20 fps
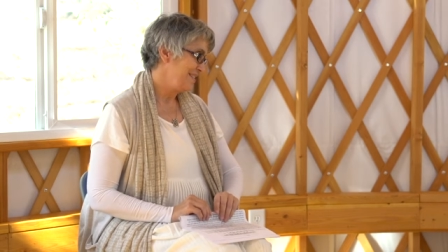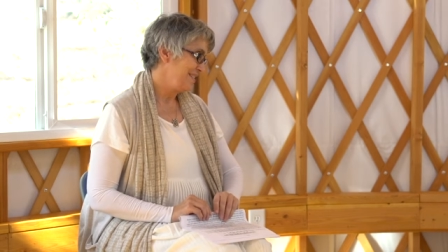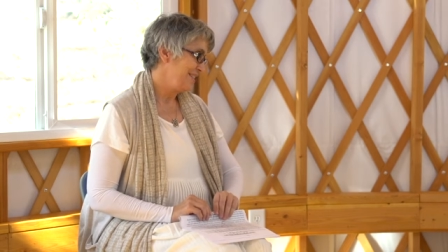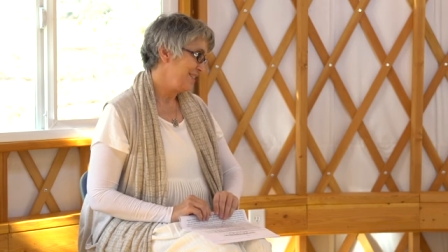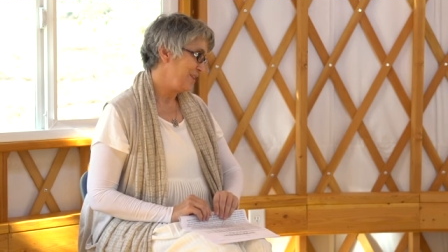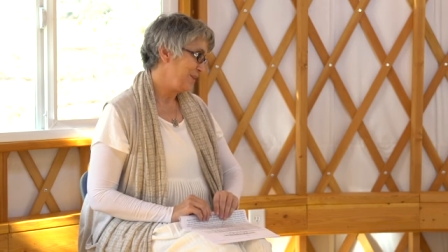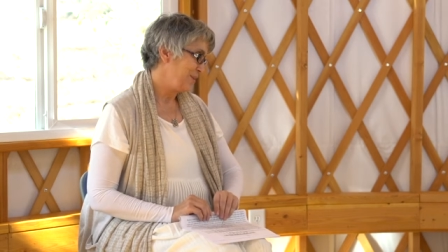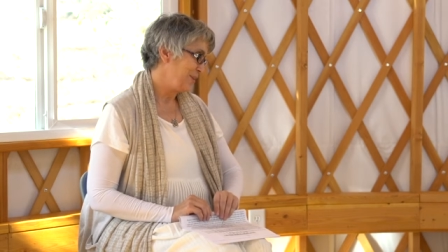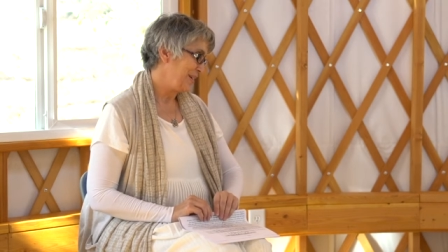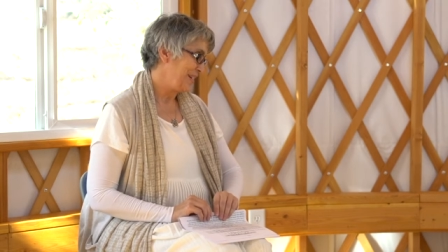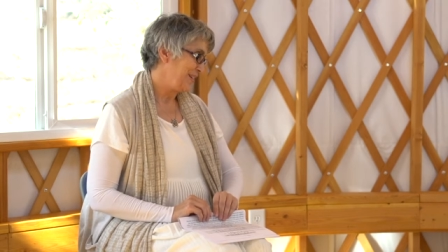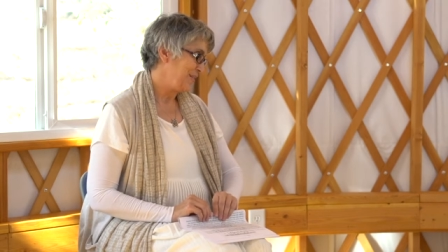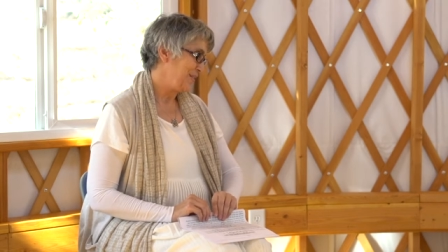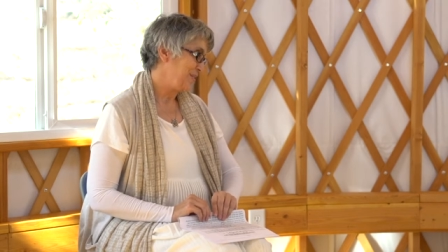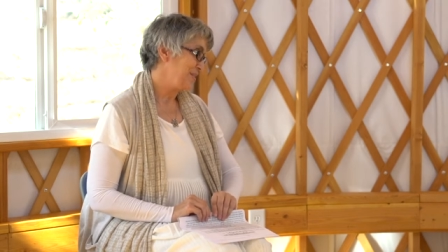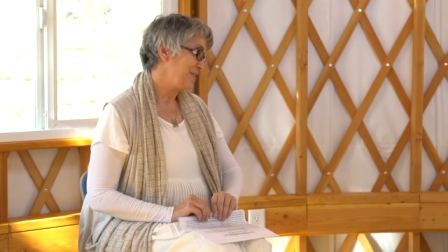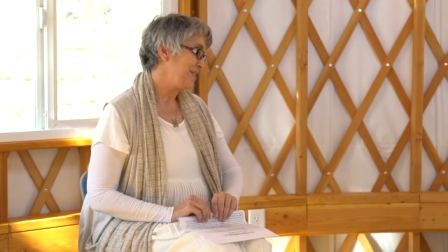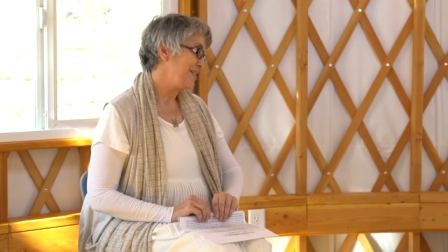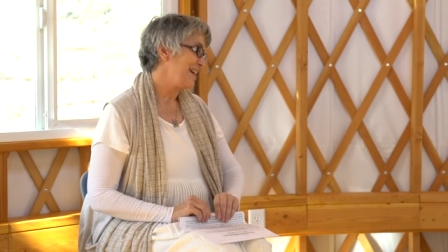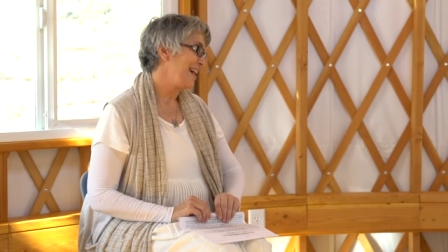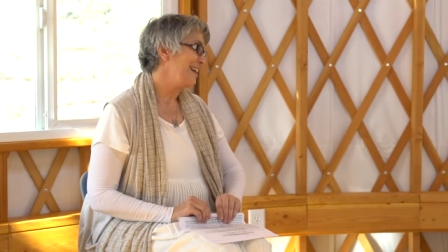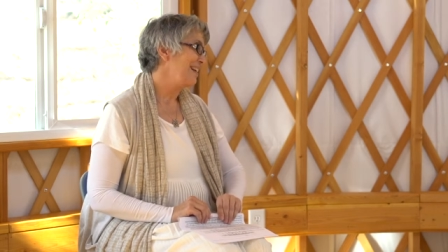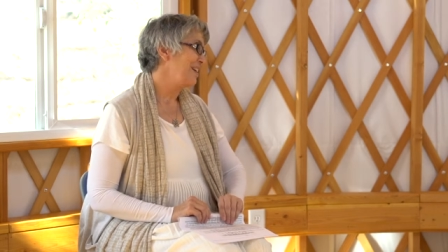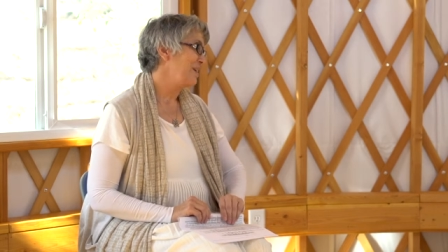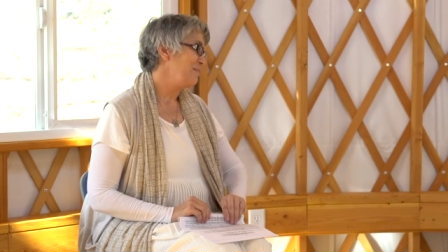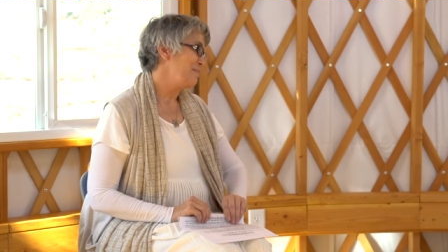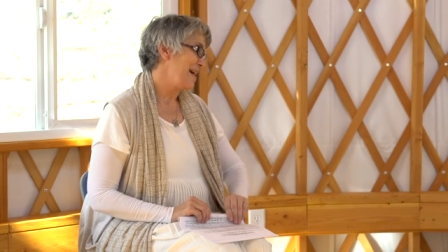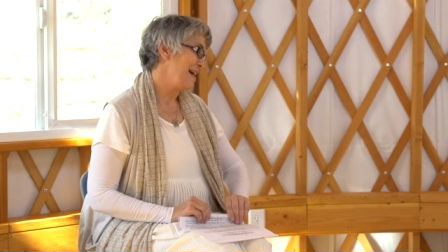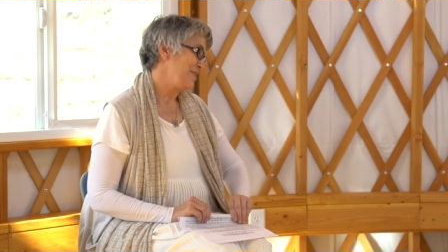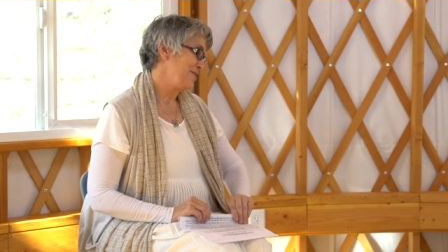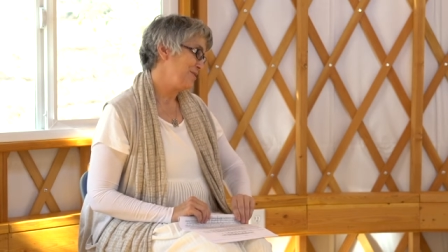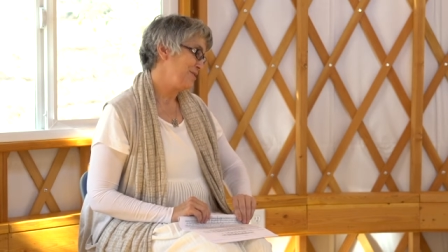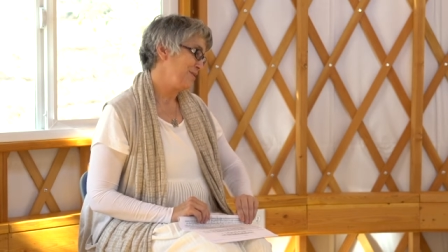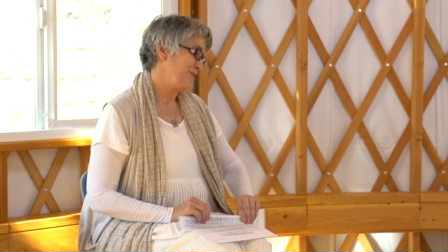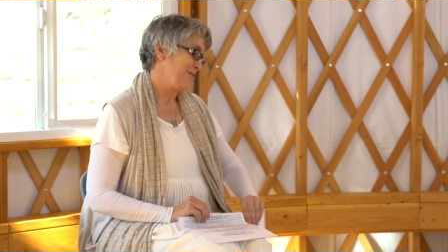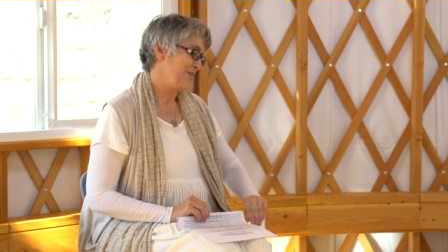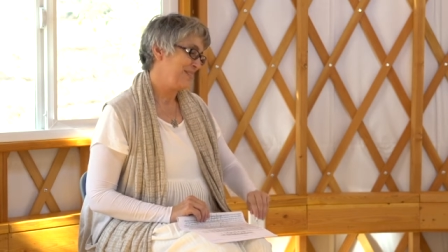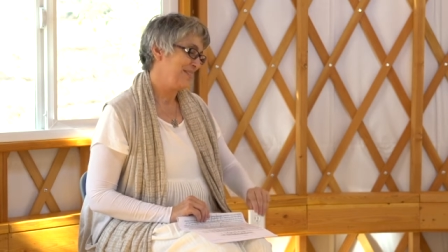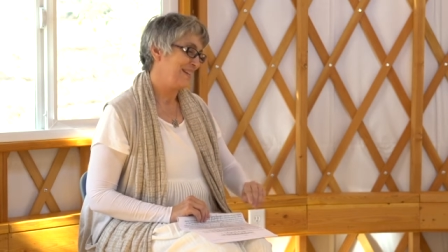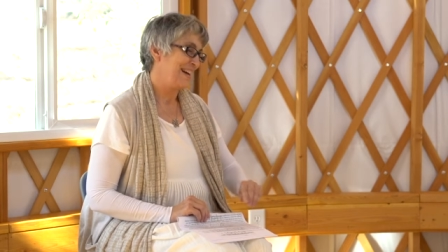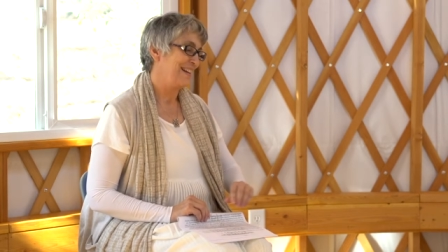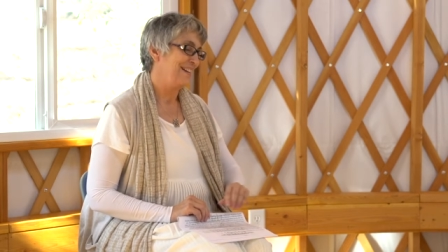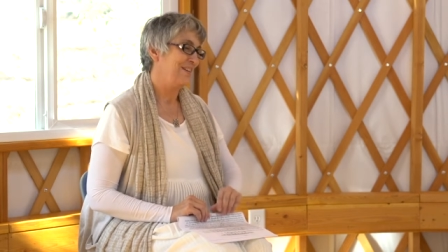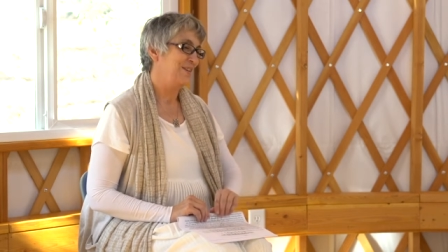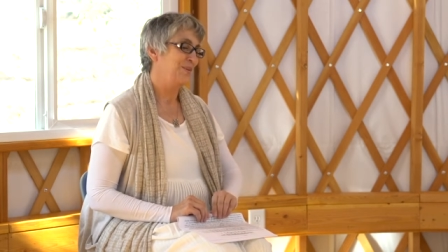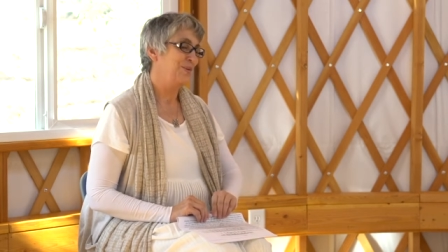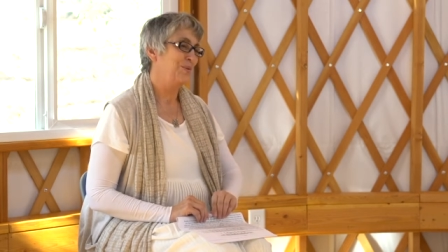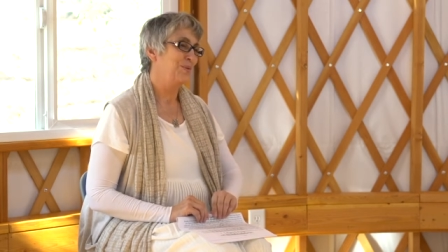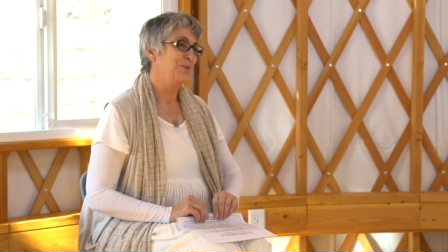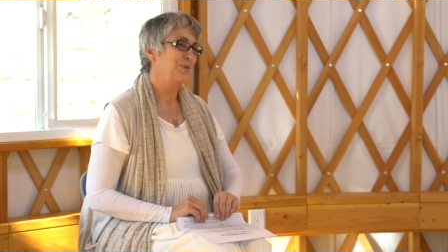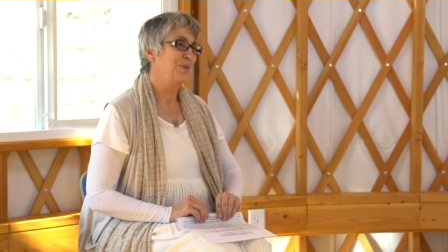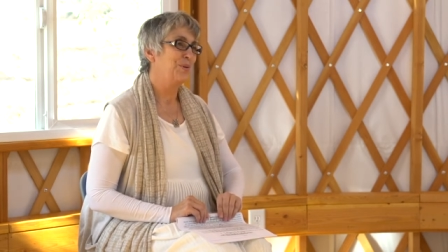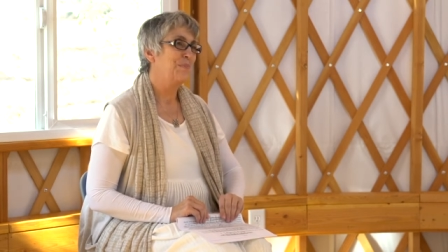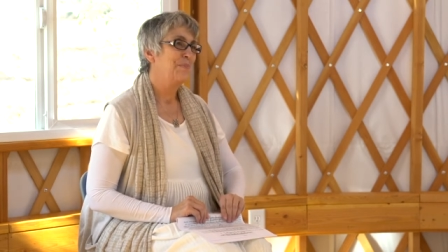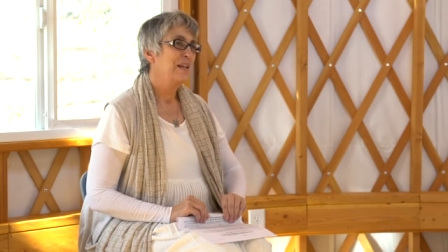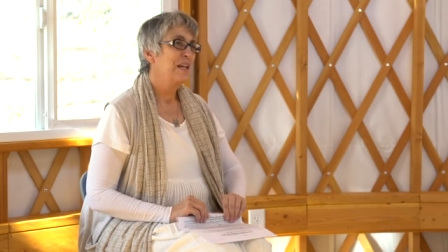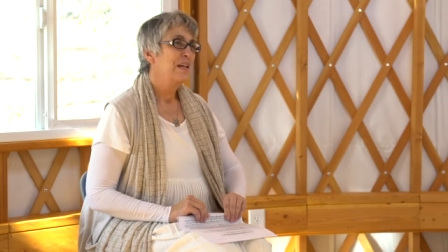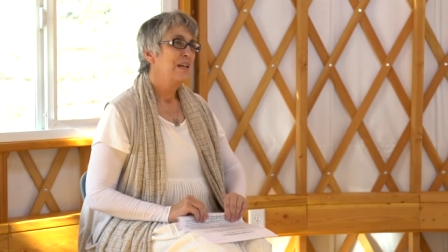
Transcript: yogi or the silent master, the silent guru,